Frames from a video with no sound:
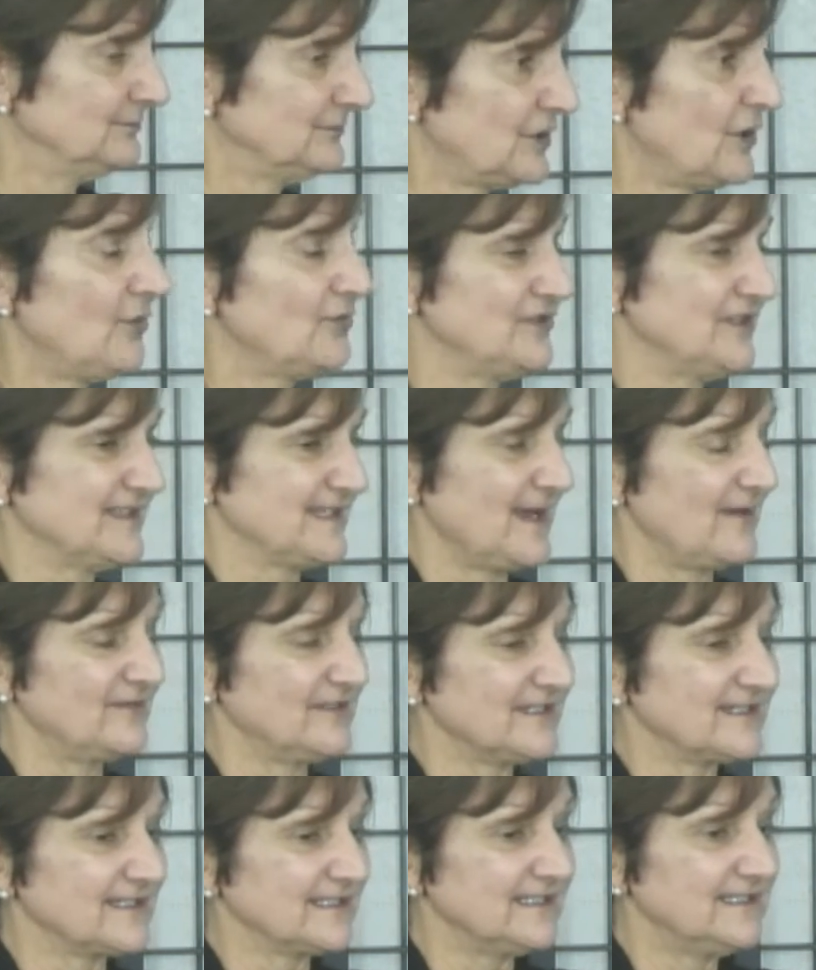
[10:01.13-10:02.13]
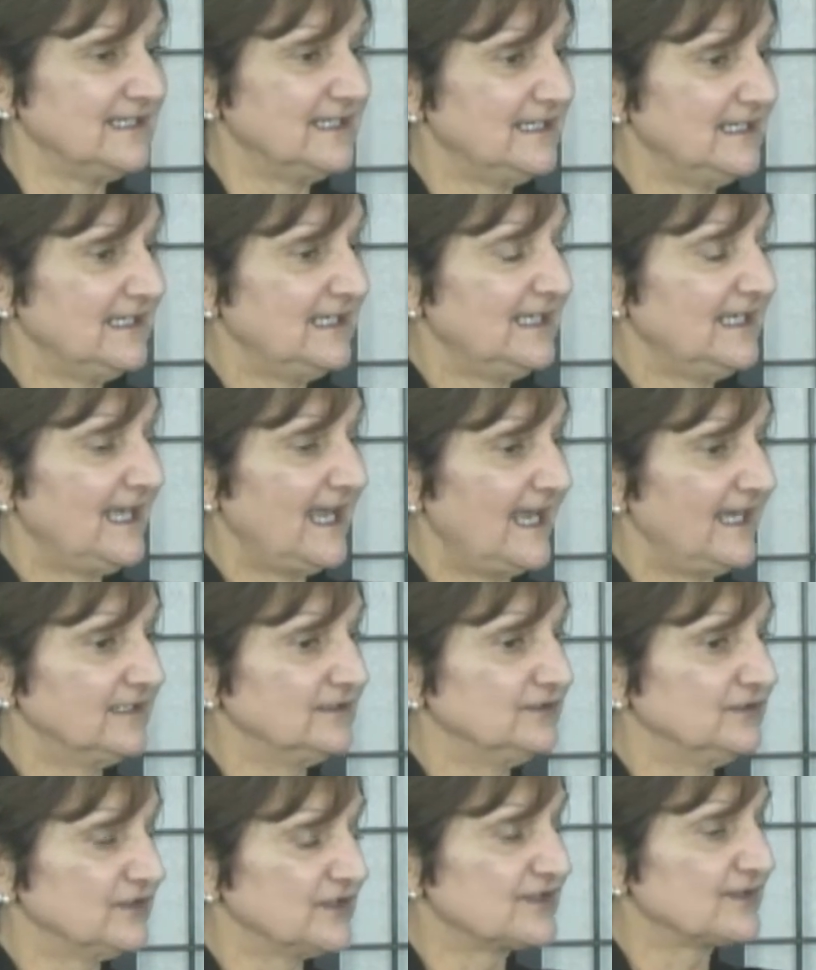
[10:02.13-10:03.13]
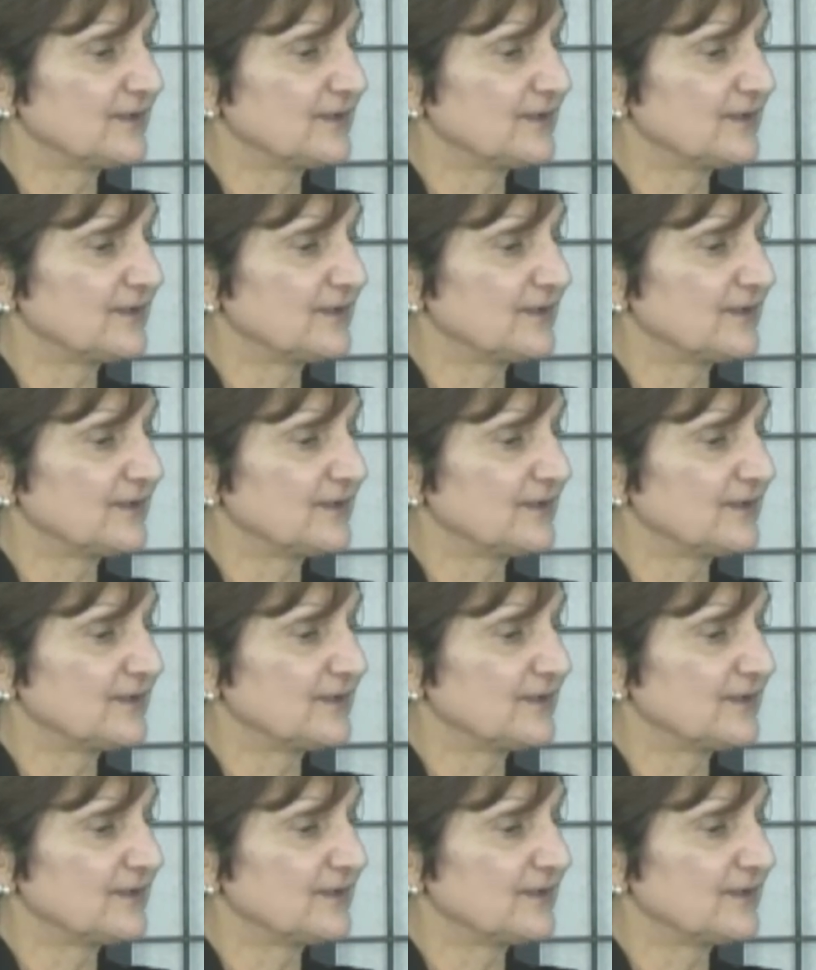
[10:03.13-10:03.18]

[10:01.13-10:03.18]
coaches, obviously. And so